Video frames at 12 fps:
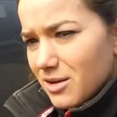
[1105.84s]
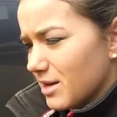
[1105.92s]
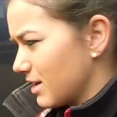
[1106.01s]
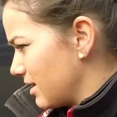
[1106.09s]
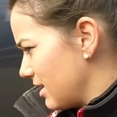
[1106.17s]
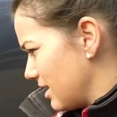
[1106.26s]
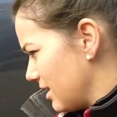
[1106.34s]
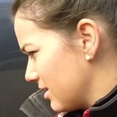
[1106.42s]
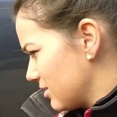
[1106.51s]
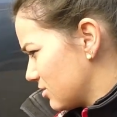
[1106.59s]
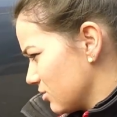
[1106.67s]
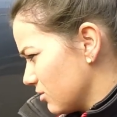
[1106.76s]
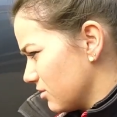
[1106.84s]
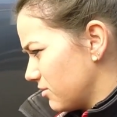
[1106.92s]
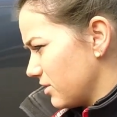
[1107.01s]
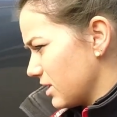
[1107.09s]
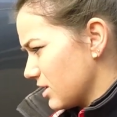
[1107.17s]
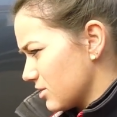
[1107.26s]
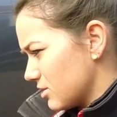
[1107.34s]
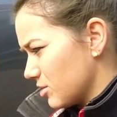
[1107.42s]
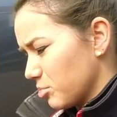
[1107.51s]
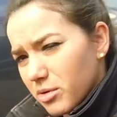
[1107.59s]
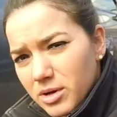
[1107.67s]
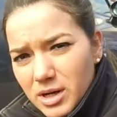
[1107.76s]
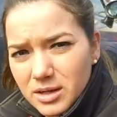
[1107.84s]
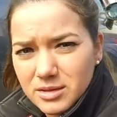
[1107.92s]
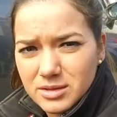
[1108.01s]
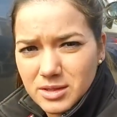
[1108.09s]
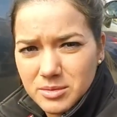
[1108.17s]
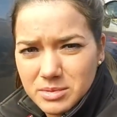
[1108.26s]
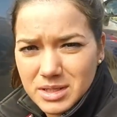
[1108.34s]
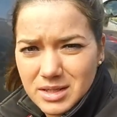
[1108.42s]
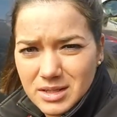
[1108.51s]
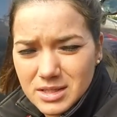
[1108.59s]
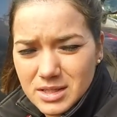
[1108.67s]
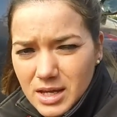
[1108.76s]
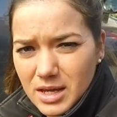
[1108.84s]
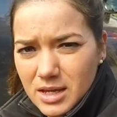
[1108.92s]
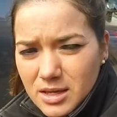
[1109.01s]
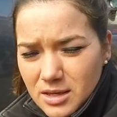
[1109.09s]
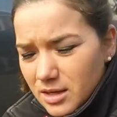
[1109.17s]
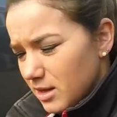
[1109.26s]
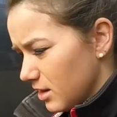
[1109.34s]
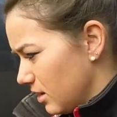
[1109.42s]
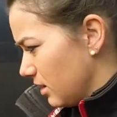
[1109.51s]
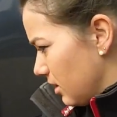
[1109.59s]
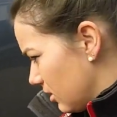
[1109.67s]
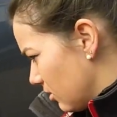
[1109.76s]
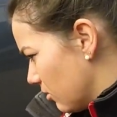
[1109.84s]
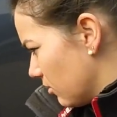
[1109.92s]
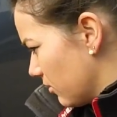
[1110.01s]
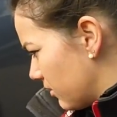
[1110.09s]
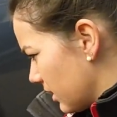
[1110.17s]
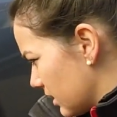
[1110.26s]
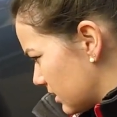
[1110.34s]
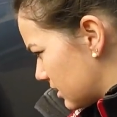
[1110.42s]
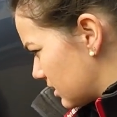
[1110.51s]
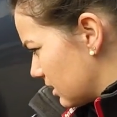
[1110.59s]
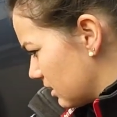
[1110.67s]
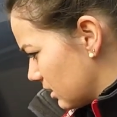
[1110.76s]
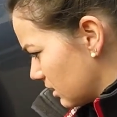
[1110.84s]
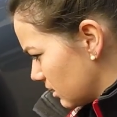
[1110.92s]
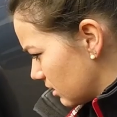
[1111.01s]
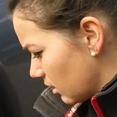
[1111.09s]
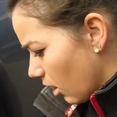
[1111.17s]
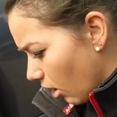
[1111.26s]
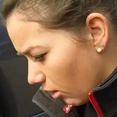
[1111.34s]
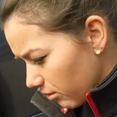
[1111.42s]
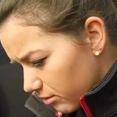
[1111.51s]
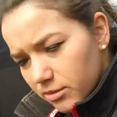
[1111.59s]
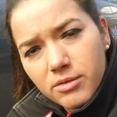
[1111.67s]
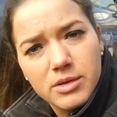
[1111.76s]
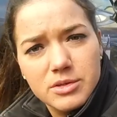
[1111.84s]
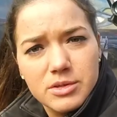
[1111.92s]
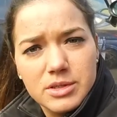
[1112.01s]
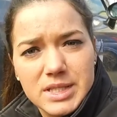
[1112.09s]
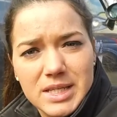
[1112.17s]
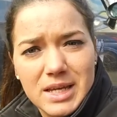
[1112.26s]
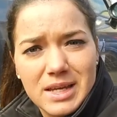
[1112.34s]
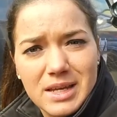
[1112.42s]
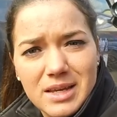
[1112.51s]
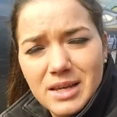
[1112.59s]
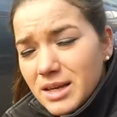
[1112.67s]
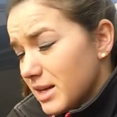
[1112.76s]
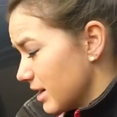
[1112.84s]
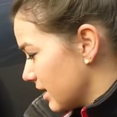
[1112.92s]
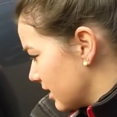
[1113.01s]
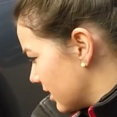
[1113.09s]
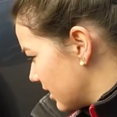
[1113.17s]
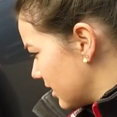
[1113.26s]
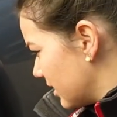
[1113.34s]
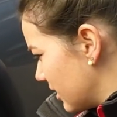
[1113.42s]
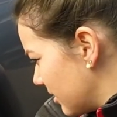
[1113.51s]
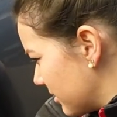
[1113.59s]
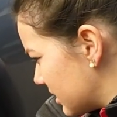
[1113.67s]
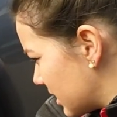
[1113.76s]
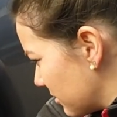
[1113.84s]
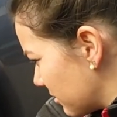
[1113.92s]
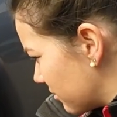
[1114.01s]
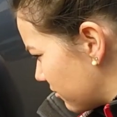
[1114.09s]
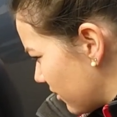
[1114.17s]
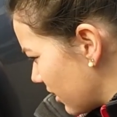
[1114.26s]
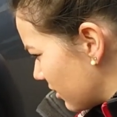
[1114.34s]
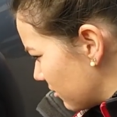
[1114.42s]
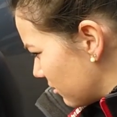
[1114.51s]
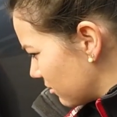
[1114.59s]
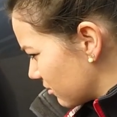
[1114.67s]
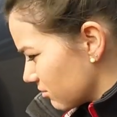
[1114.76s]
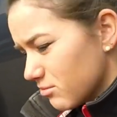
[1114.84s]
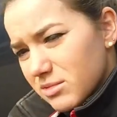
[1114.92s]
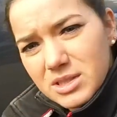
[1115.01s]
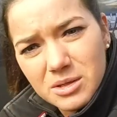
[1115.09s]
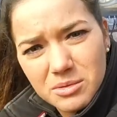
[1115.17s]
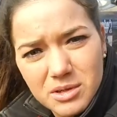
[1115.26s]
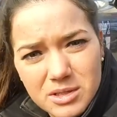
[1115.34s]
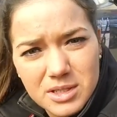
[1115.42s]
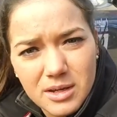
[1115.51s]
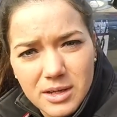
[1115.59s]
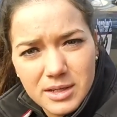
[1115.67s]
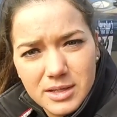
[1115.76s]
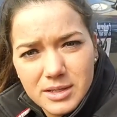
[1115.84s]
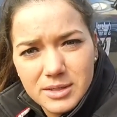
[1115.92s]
of like the sort of finished product. So I'm just gonna take all of this off as you can see, um, and see what the final result looks like.